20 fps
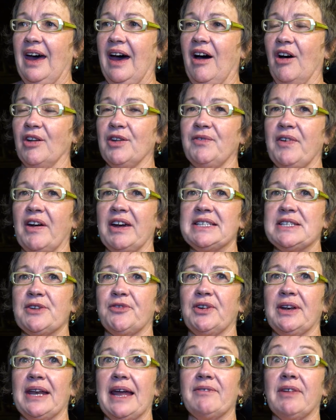on a very
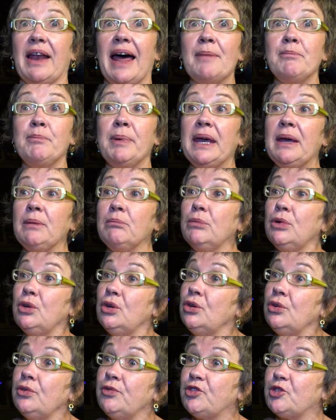different level and being
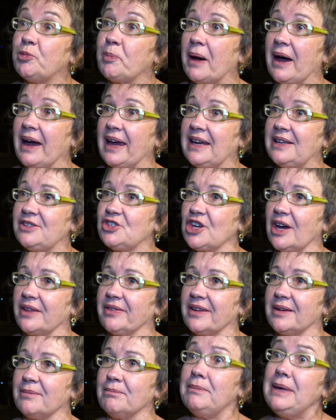moved by each
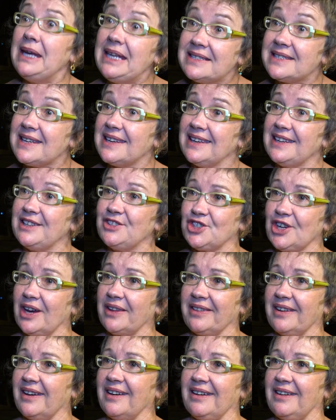other, meeting each
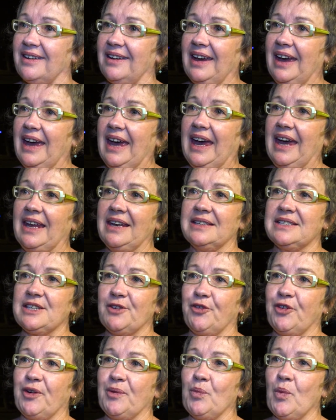other in a
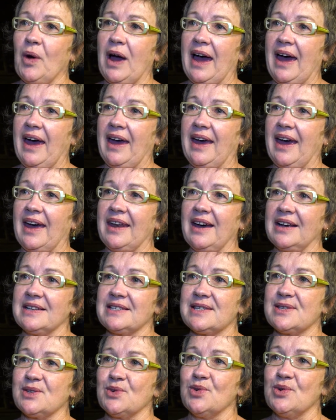different way. And I
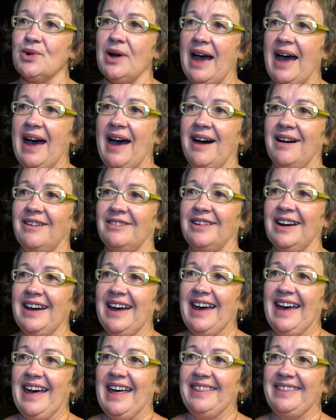saw how
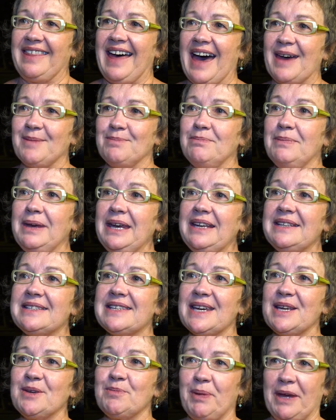that
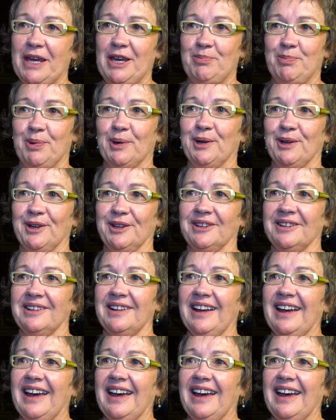meeting people